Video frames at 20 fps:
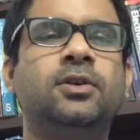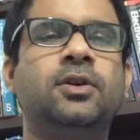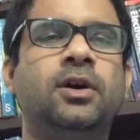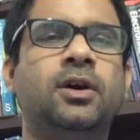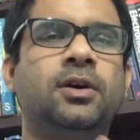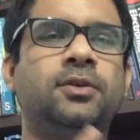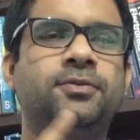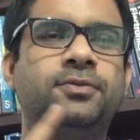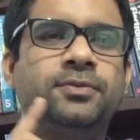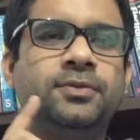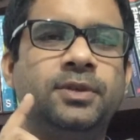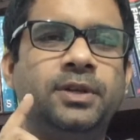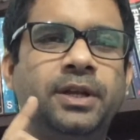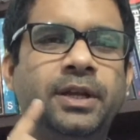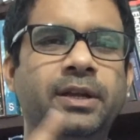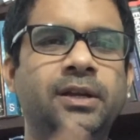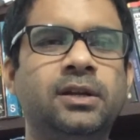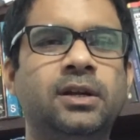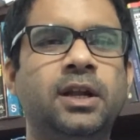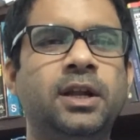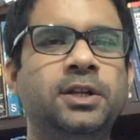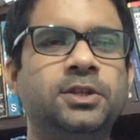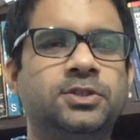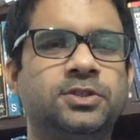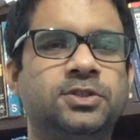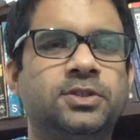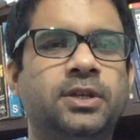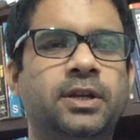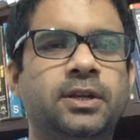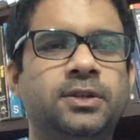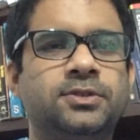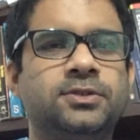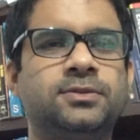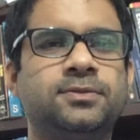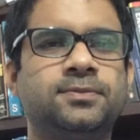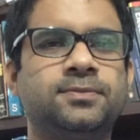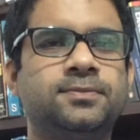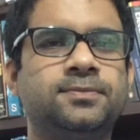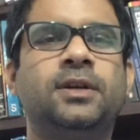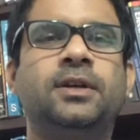of English skills,